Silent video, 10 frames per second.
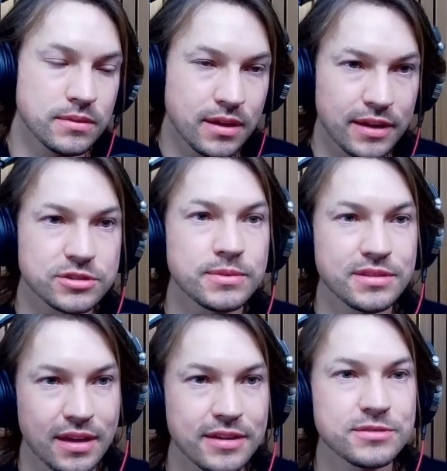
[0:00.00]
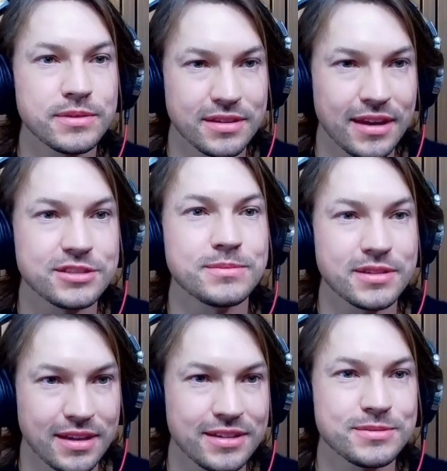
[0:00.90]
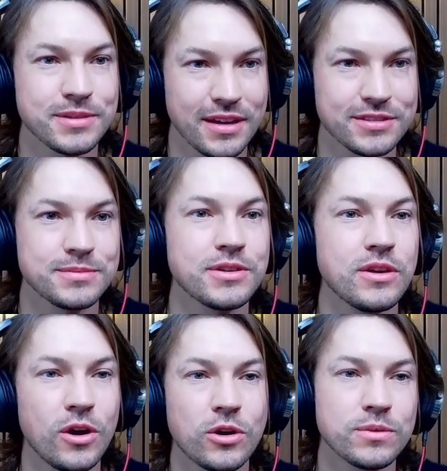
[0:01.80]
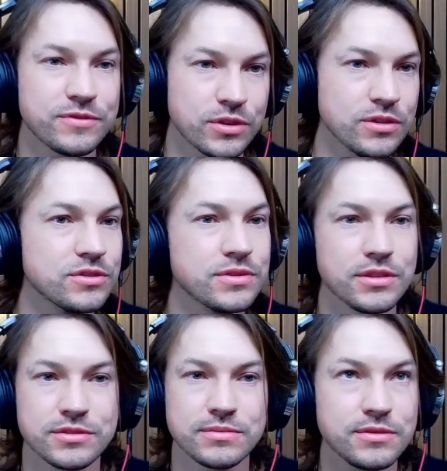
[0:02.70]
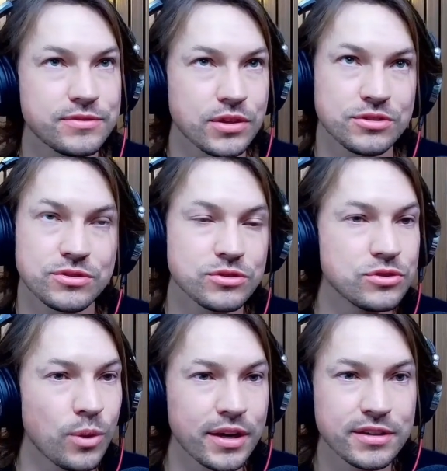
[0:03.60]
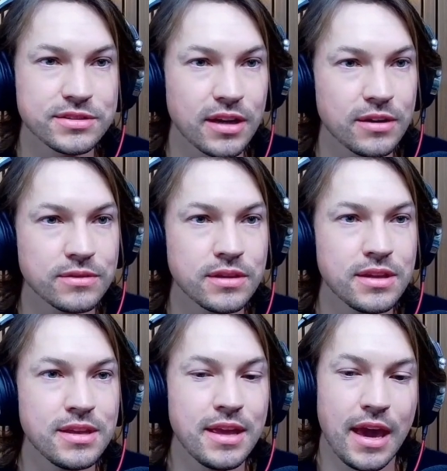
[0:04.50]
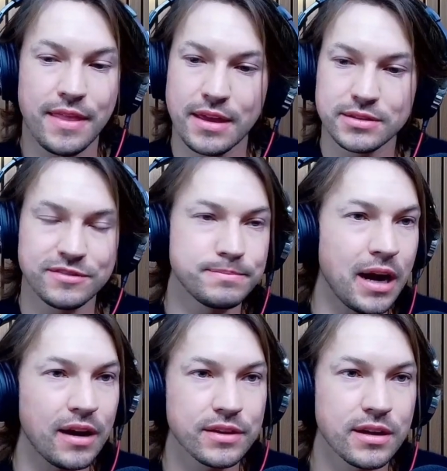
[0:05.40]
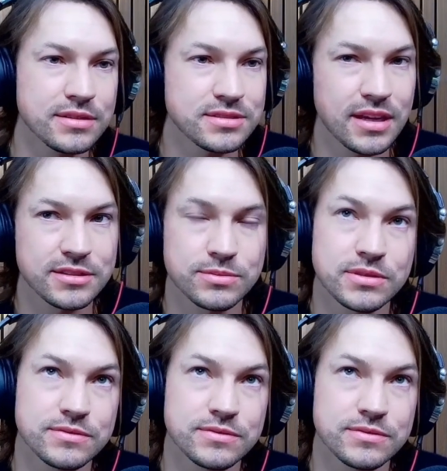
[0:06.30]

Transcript: customer to customer to customer to customer, all referrals for those first 20 or so. And then have piled it on since.